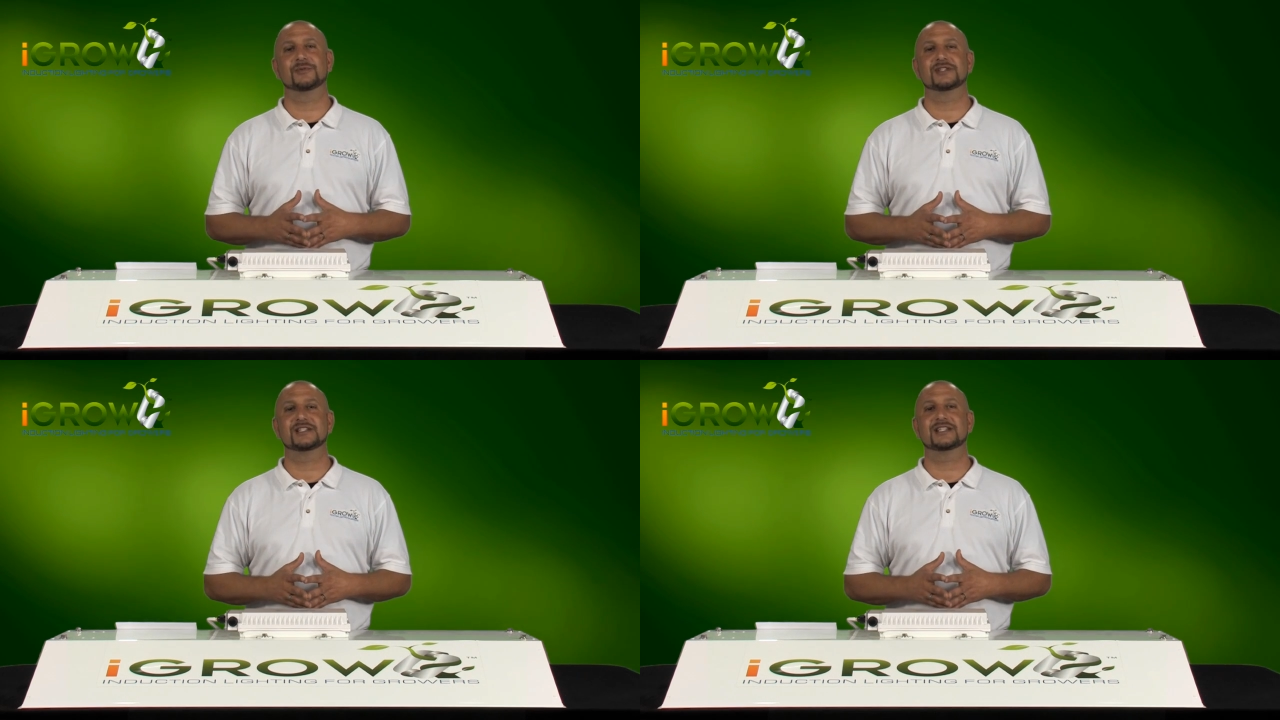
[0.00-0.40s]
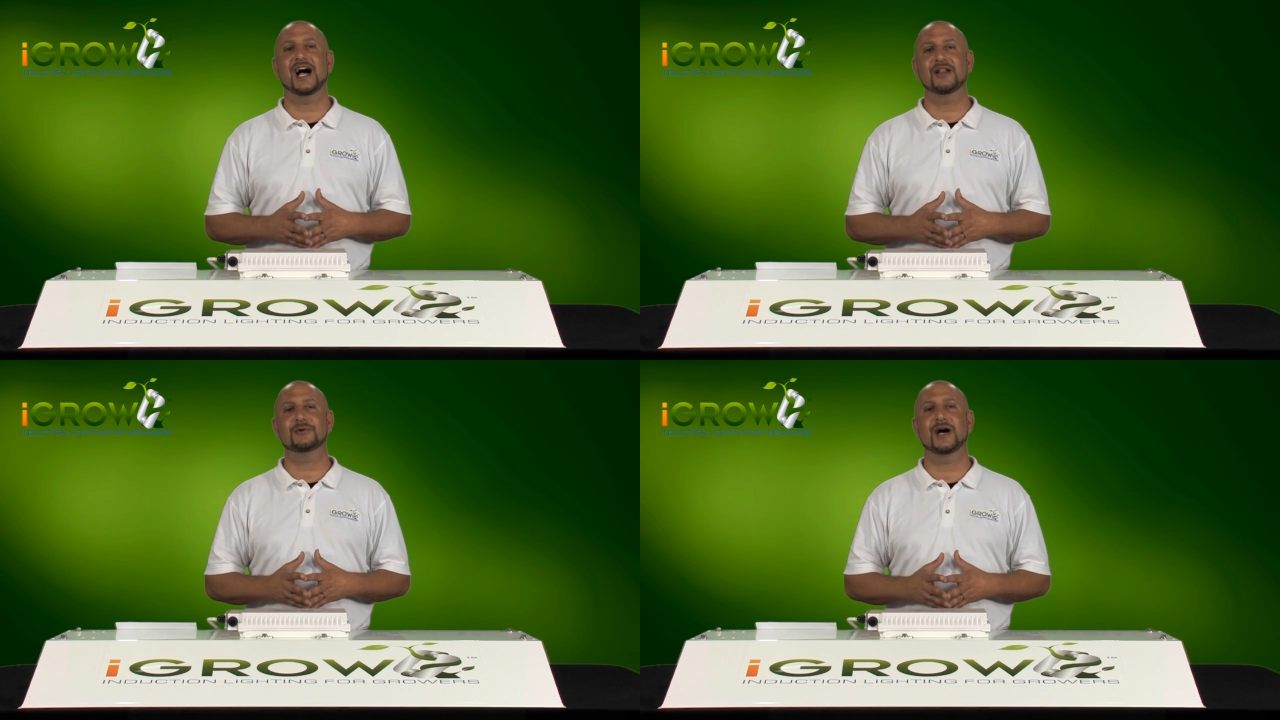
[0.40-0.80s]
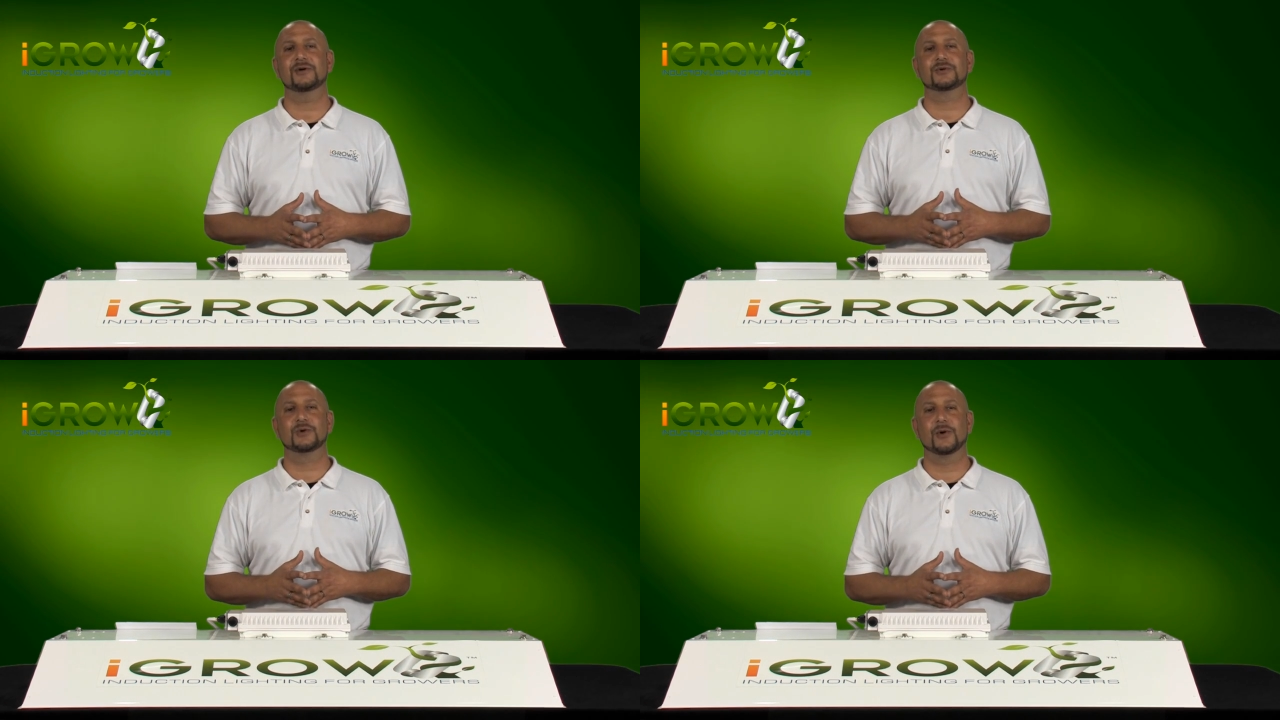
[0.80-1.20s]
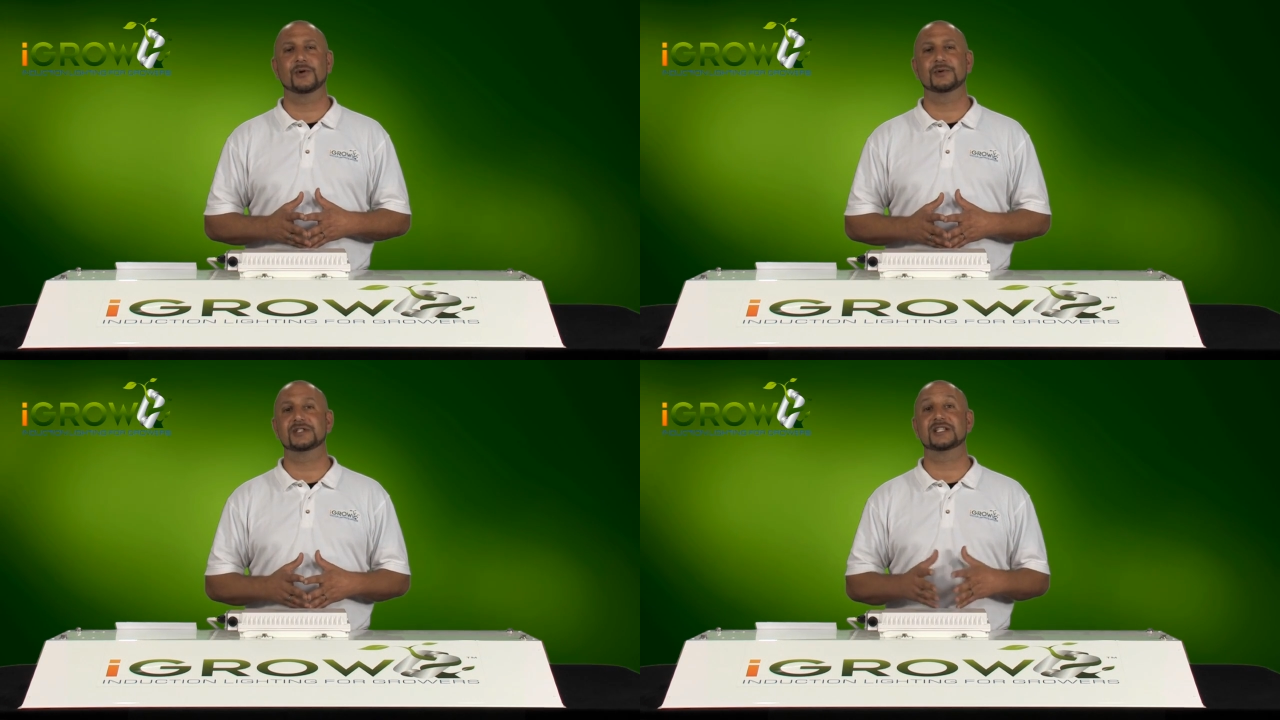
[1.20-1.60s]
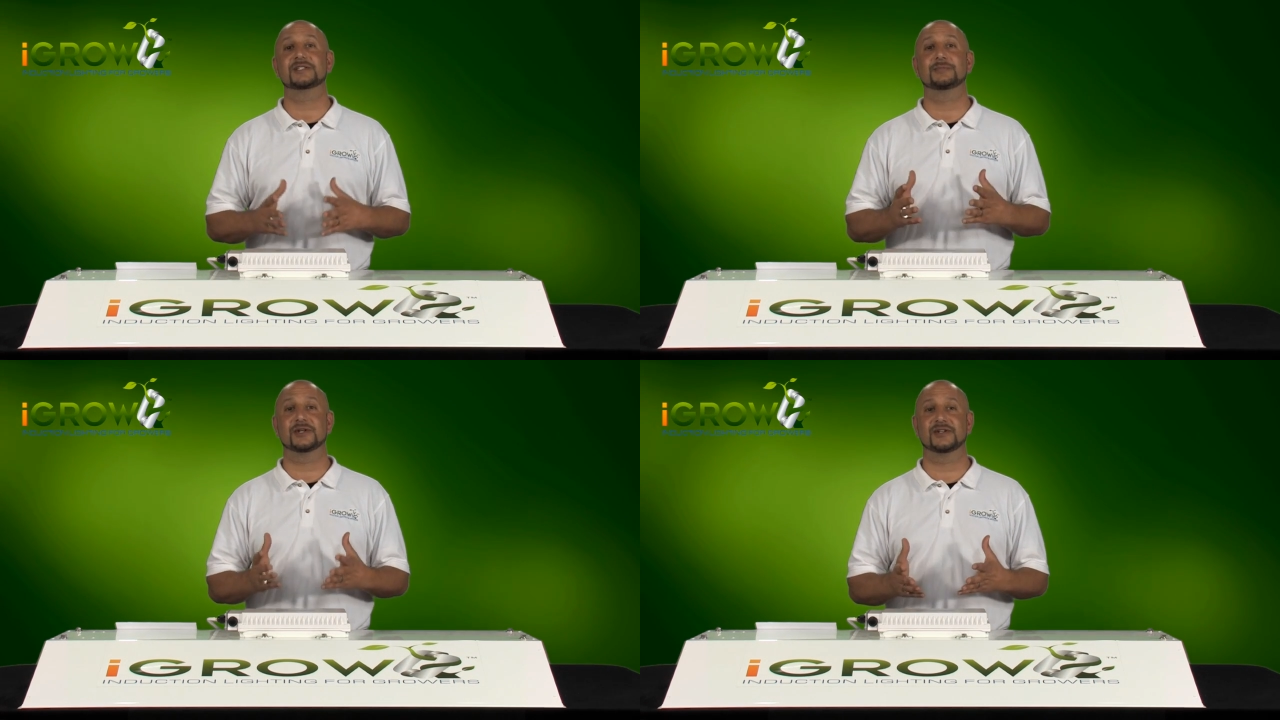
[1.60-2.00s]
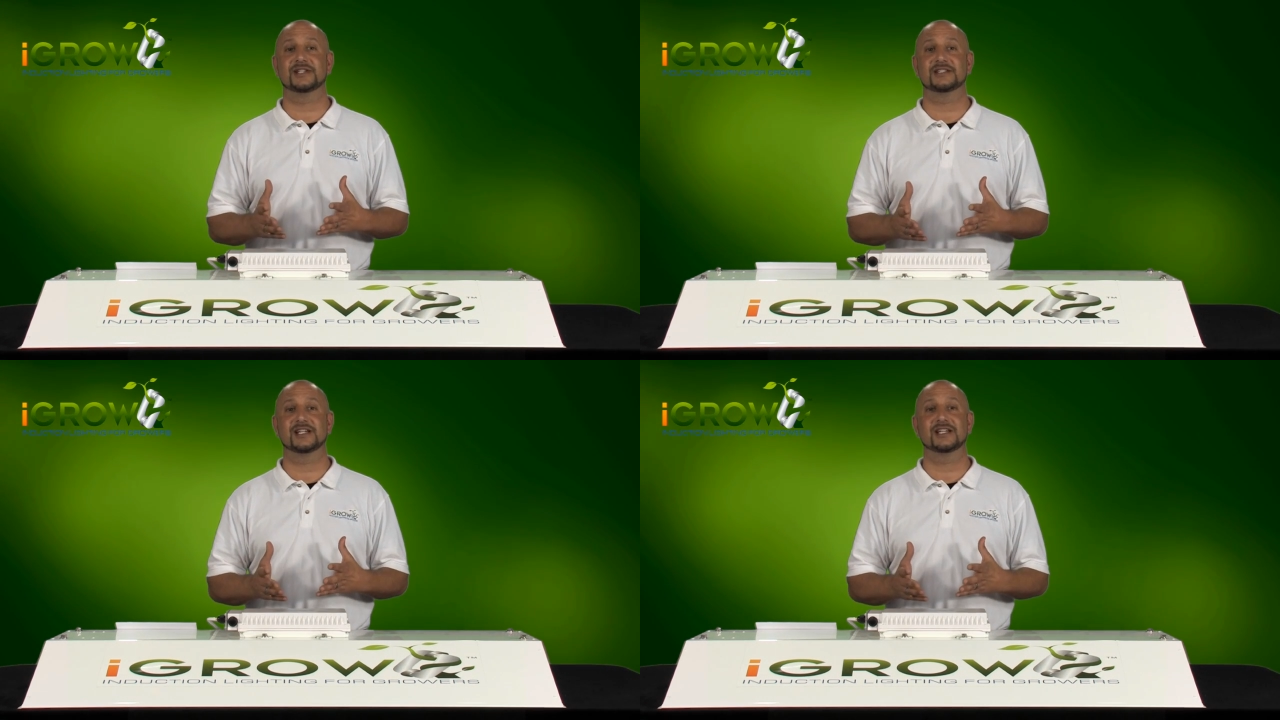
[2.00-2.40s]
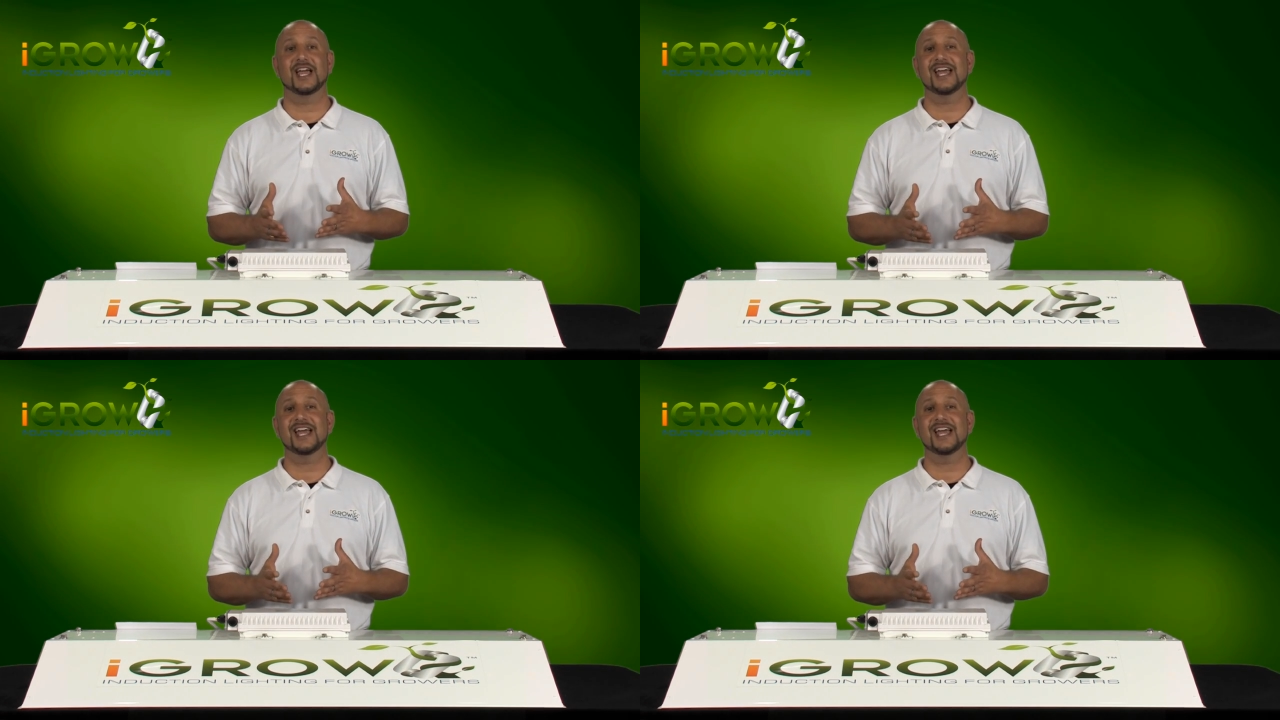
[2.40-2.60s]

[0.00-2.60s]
what this Colorado grower was experiencing